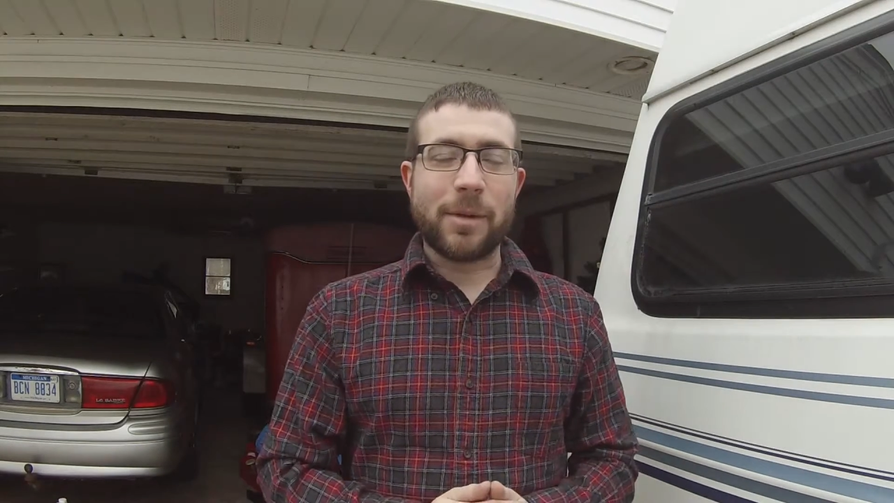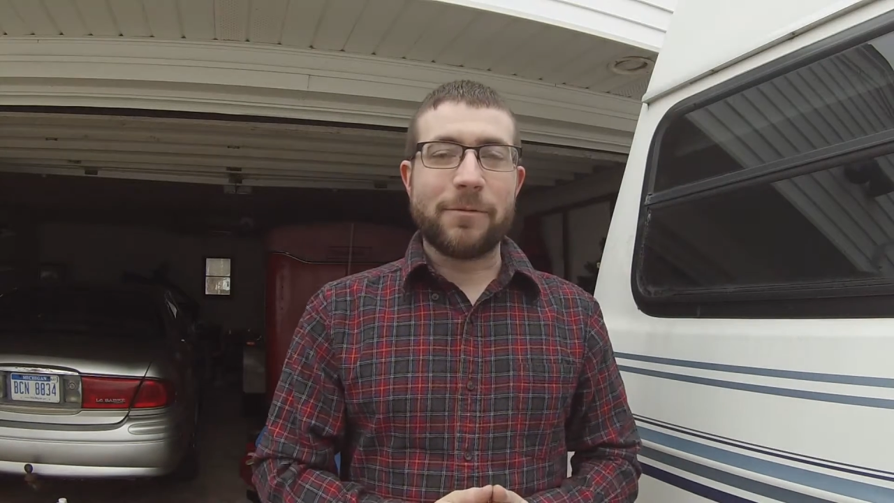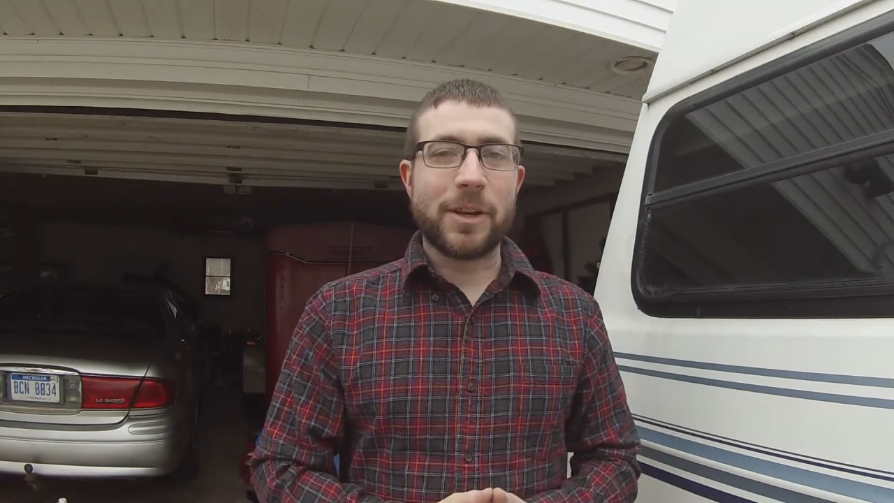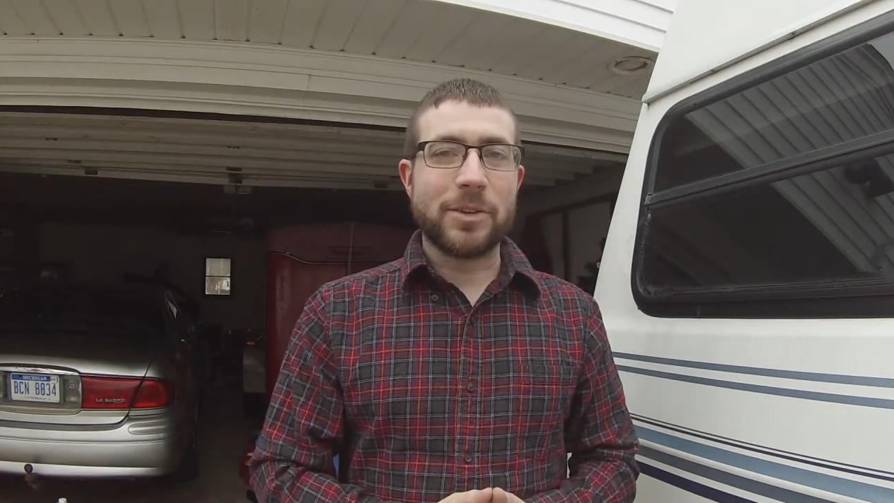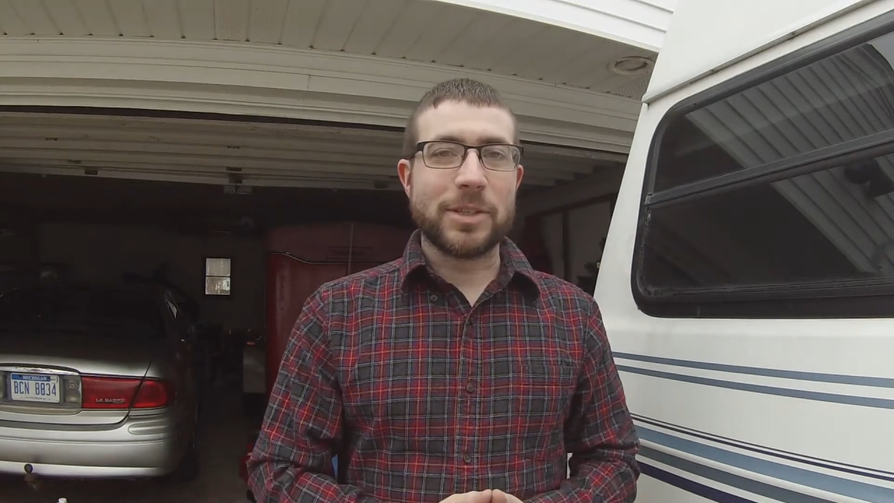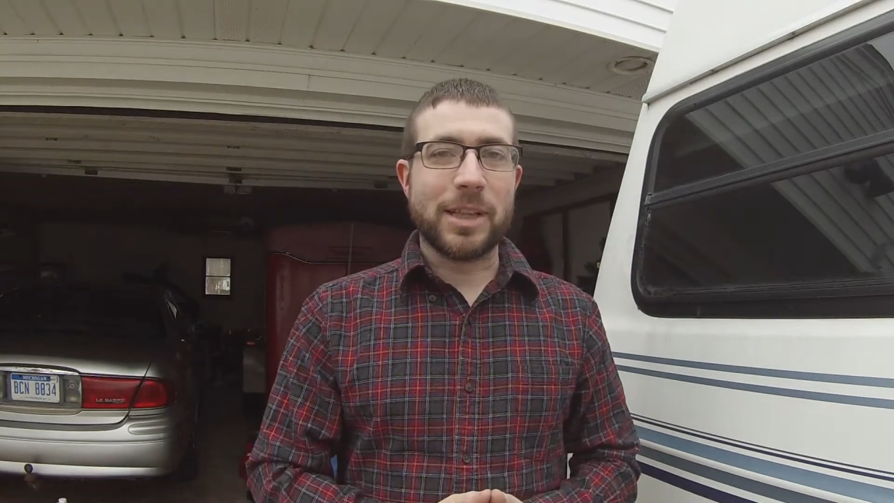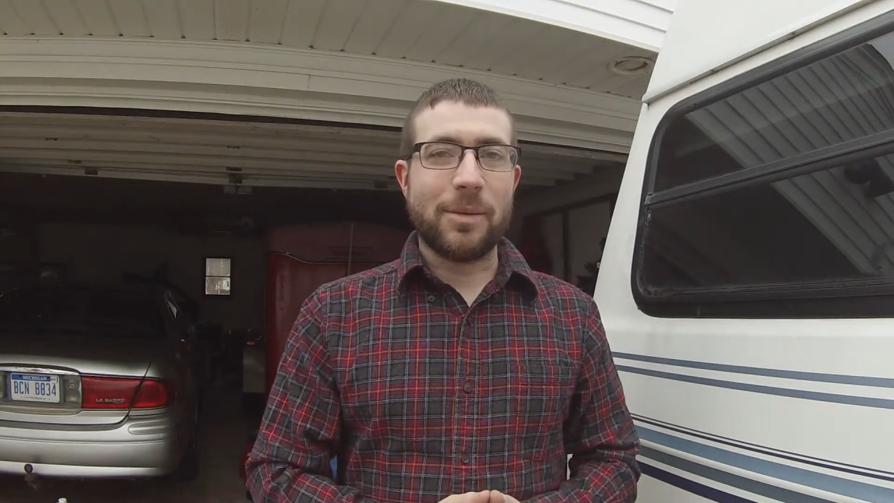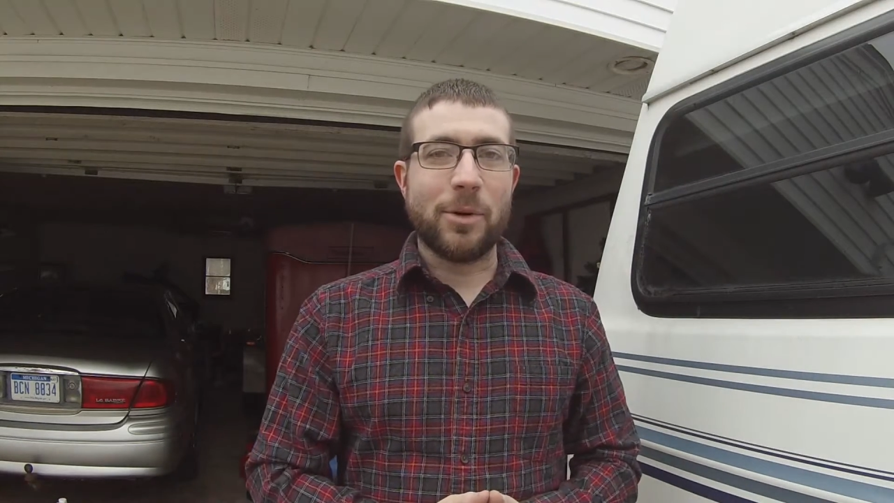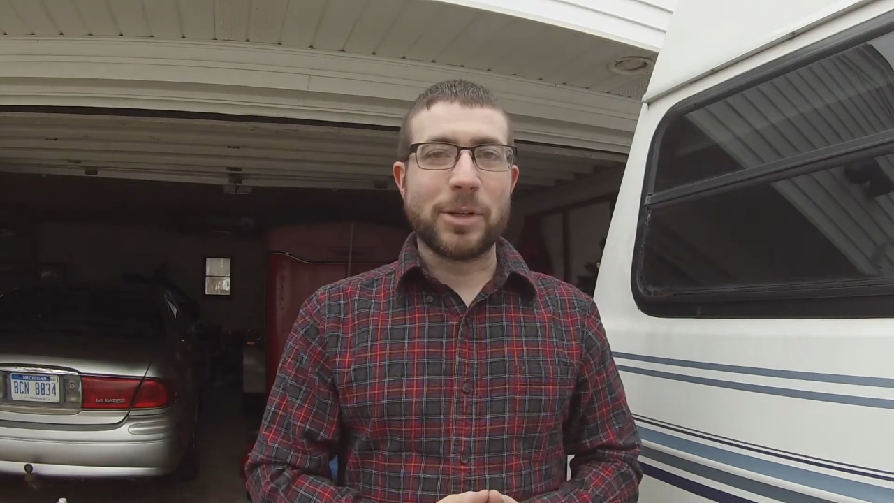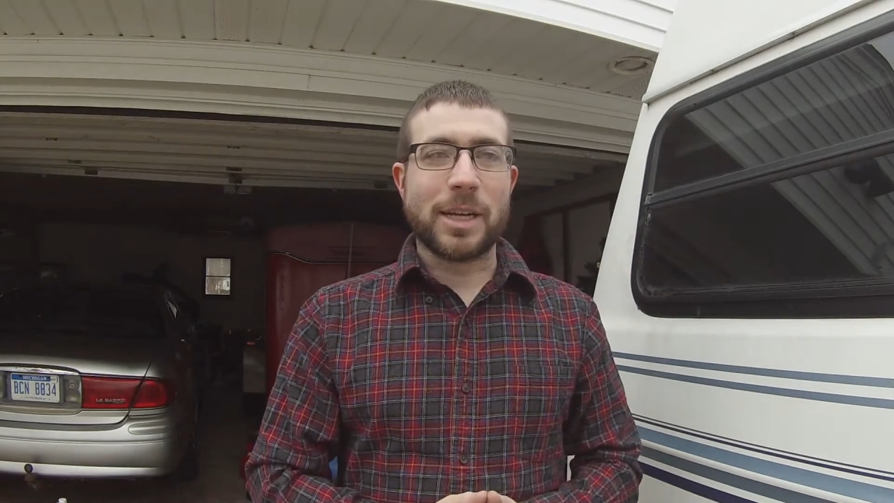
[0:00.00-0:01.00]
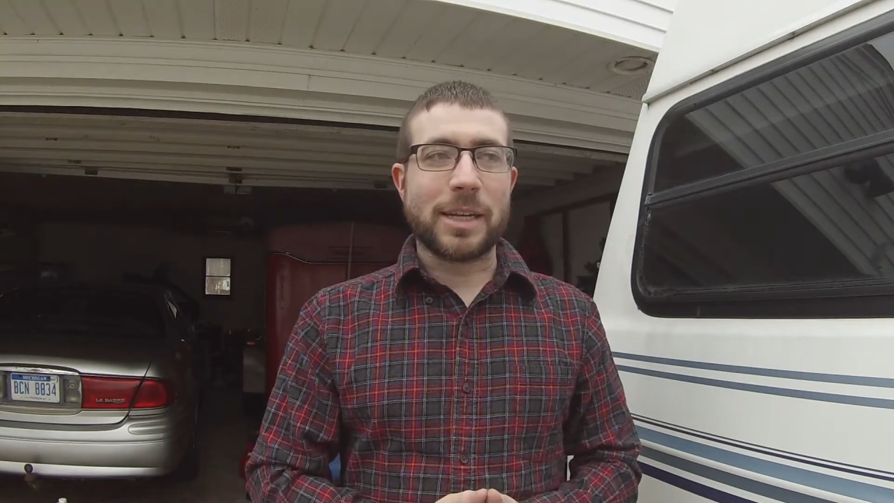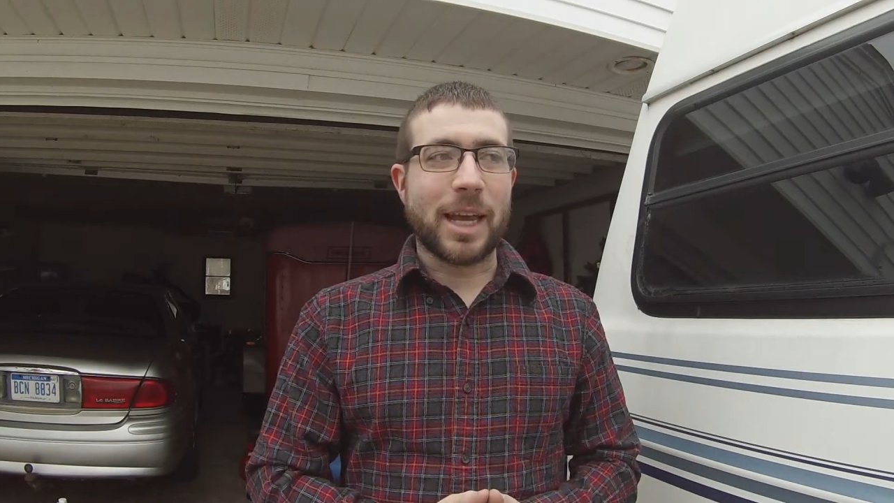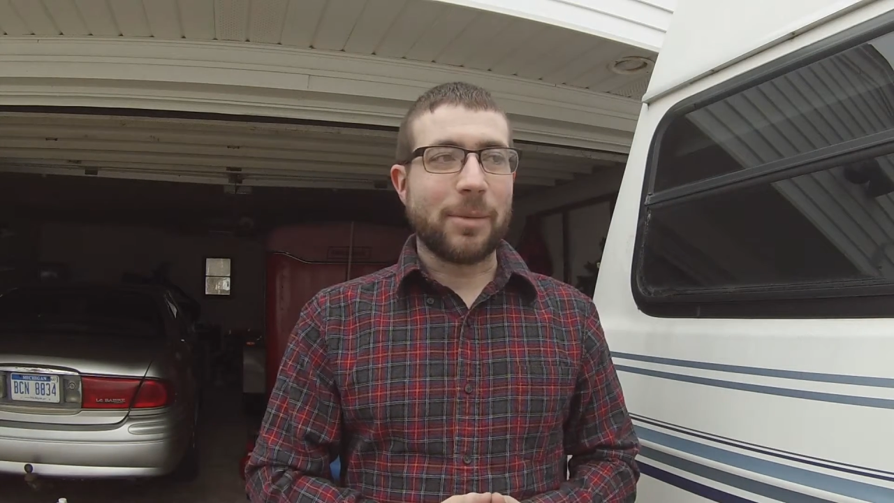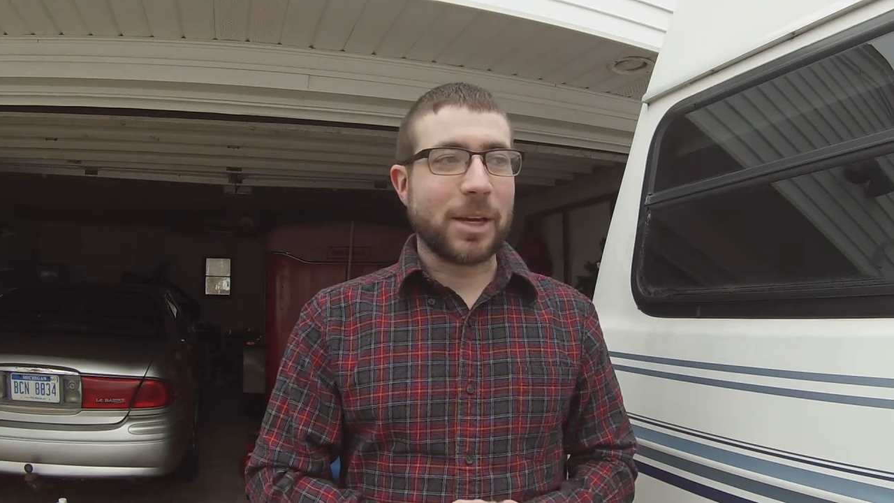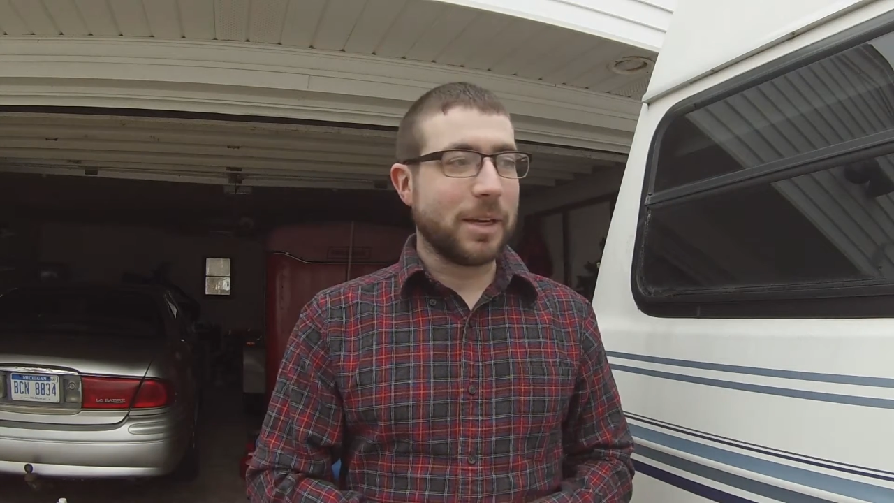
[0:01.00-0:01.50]
my videos a lot more
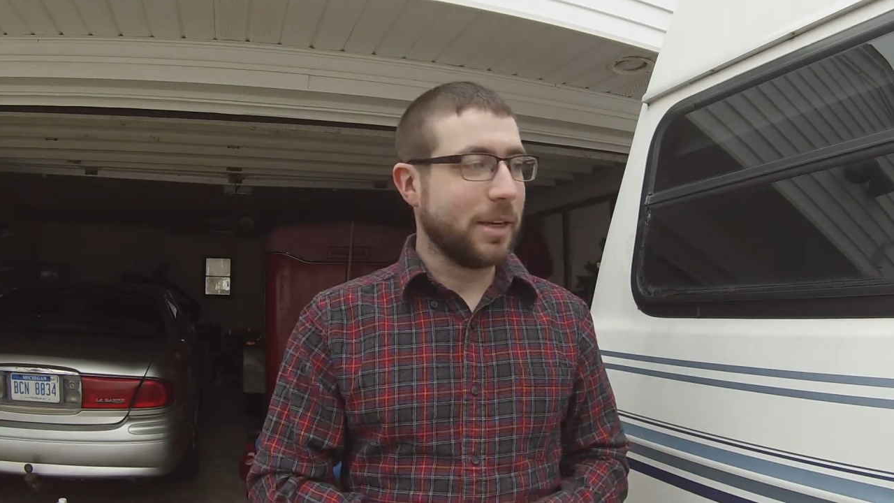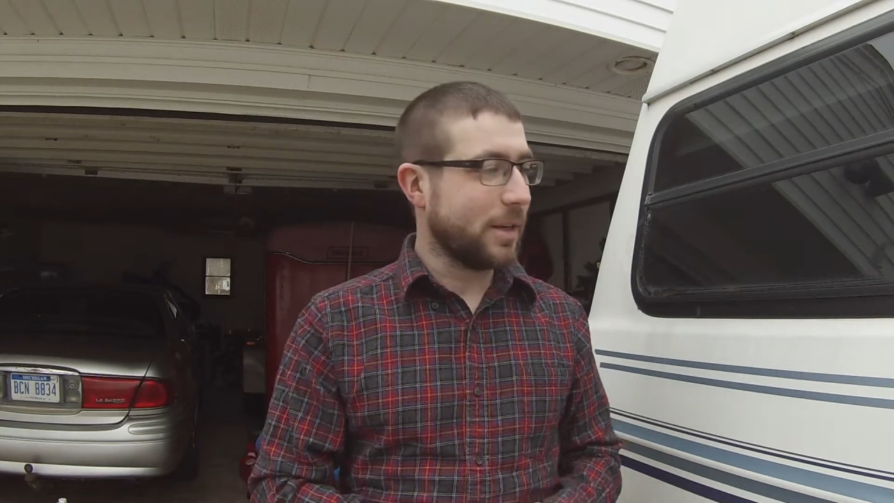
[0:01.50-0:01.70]
dynamic.